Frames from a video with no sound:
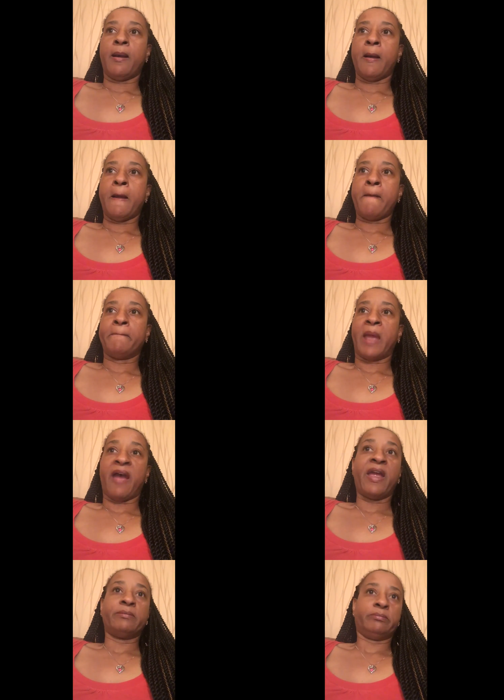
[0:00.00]

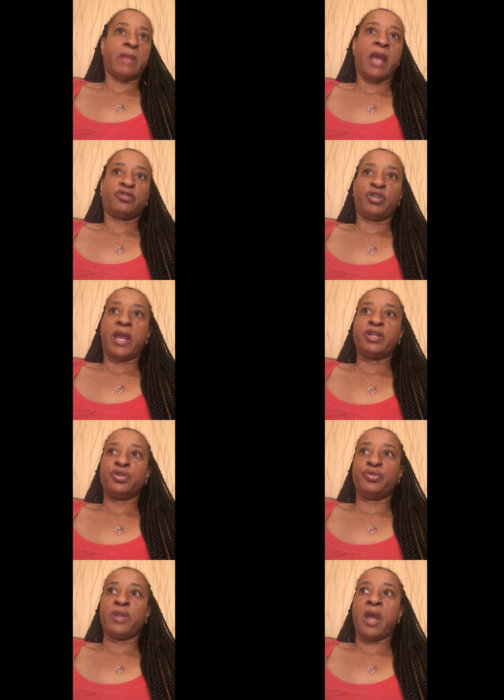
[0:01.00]
I actually had
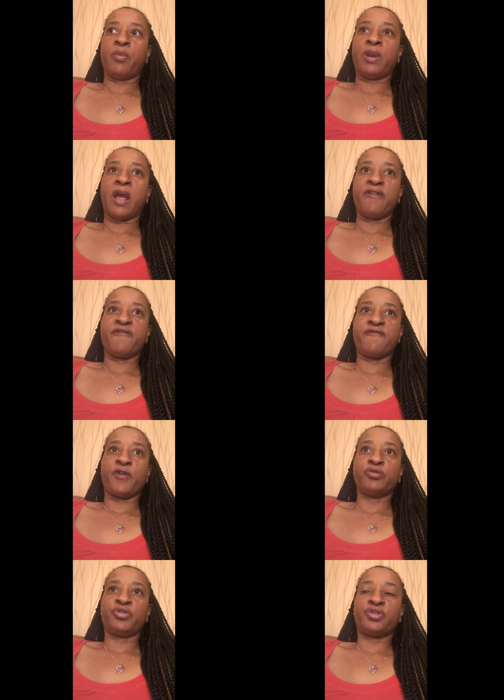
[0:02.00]
to do that when I
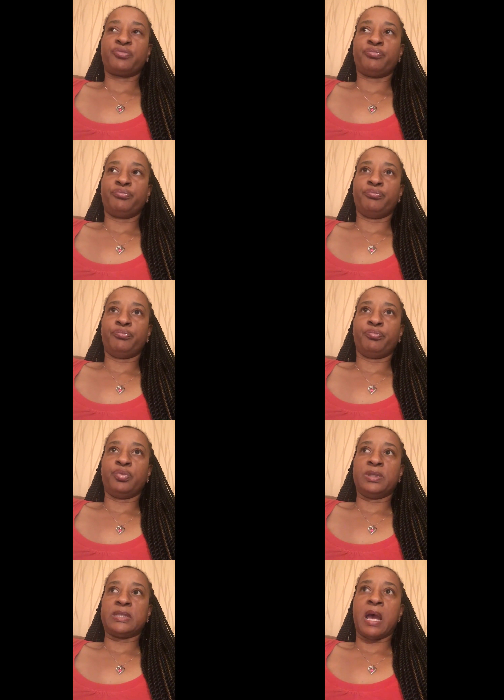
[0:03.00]
first
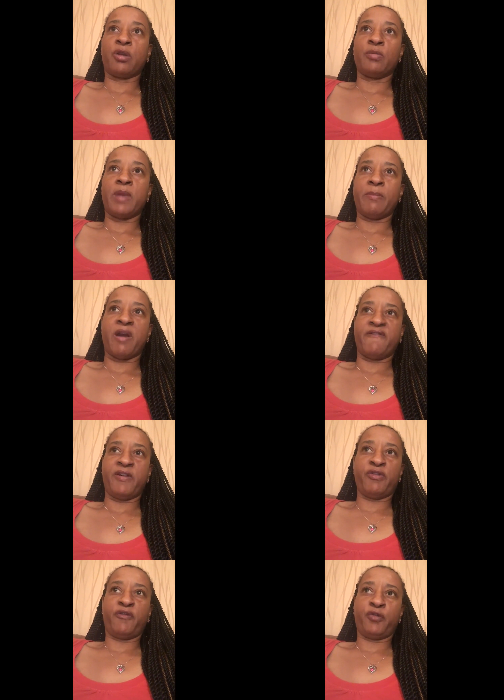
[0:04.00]
was out in my
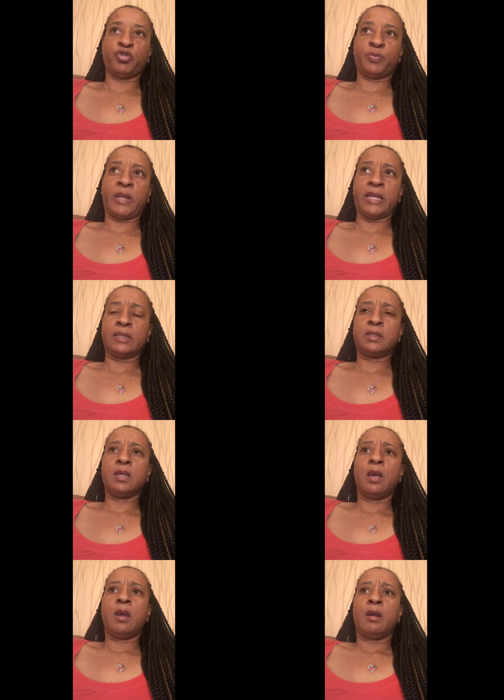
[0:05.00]
very first place.
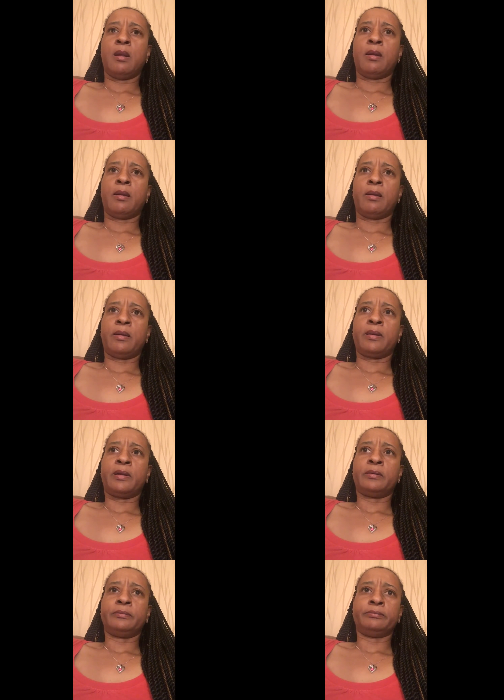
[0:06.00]

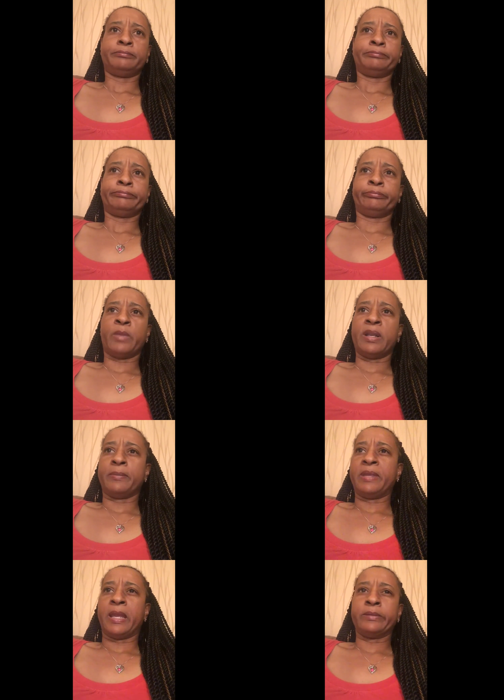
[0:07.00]
Wound
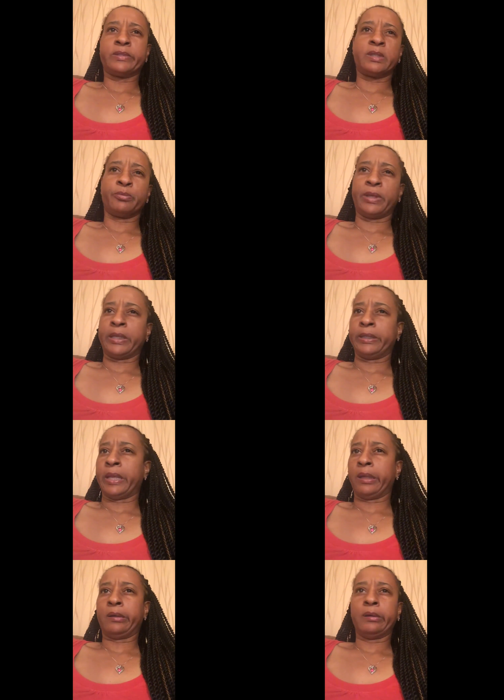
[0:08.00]
up getting some
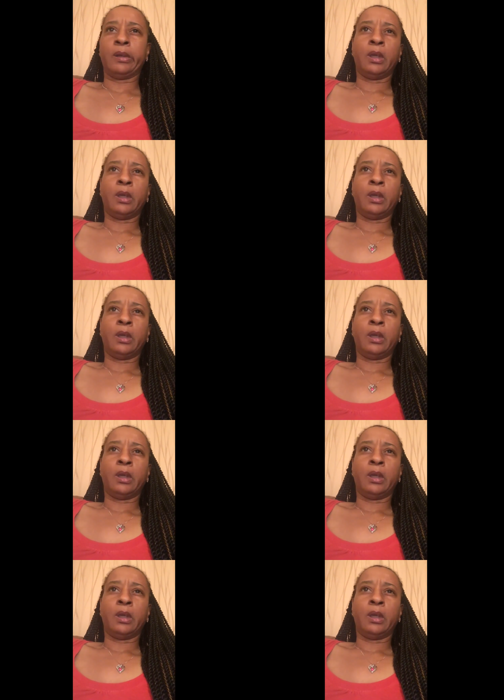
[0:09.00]
rinky-dink,